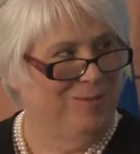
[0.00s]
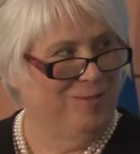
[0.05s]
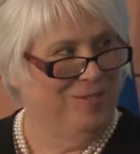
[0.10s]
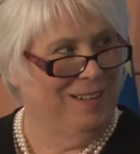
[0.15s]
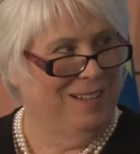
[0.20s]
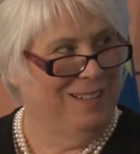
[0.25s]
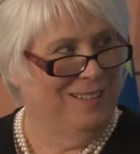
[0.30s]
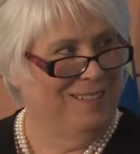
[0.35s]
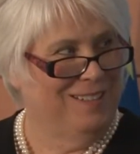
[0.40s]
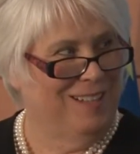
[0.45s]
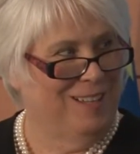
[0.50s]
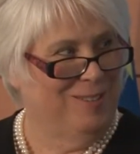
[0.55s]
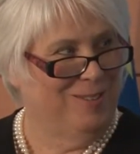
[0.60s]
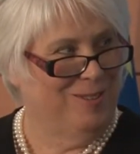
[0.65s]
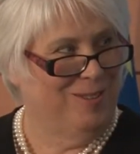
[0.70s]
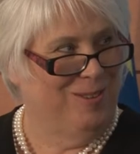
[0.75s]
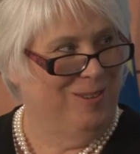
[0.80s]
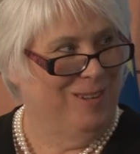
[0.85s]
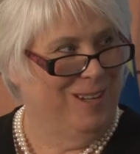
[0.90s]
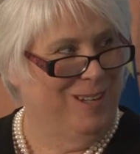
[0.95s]
friend
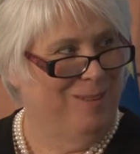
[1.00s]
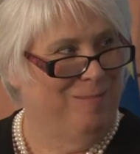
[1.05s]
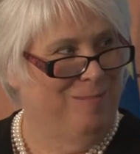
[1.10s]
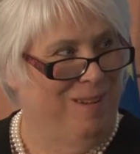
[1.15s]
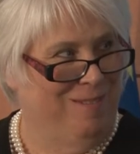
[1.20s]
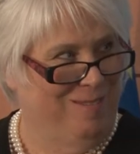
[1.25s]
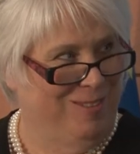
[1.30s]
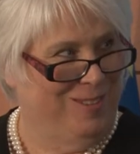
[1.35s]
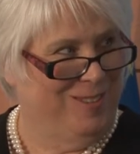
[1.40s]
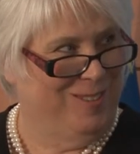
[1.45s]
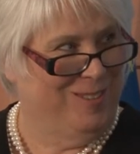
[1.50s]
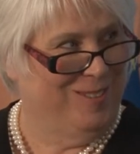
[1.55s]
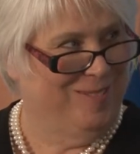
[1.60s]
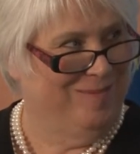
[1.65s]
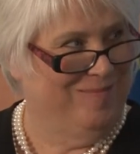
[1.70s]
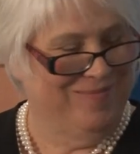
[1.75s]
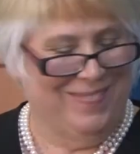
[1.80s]
and colleague Pevlot,